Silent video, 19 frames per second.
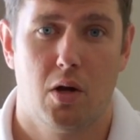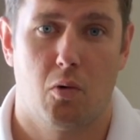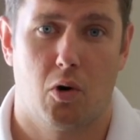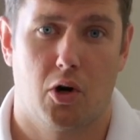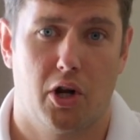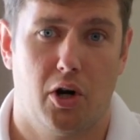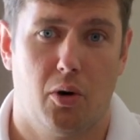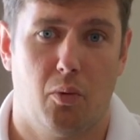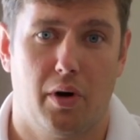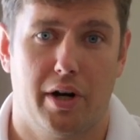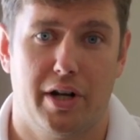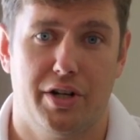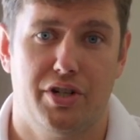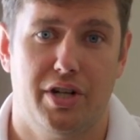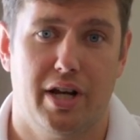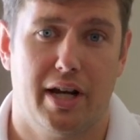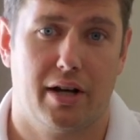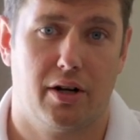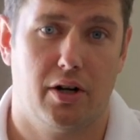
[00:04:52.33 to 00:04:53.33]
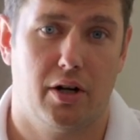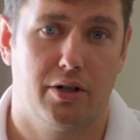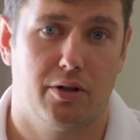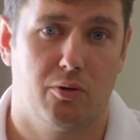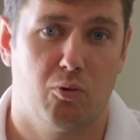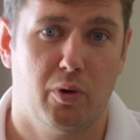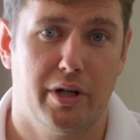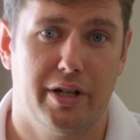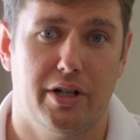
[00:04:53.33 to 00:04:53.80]
We're going to want to check
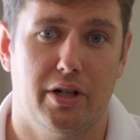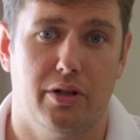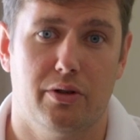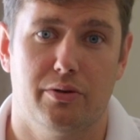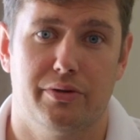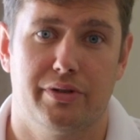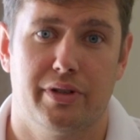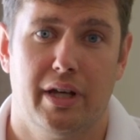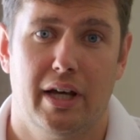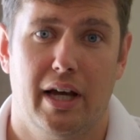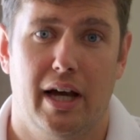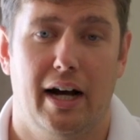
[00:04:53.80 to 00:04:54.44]
under windows,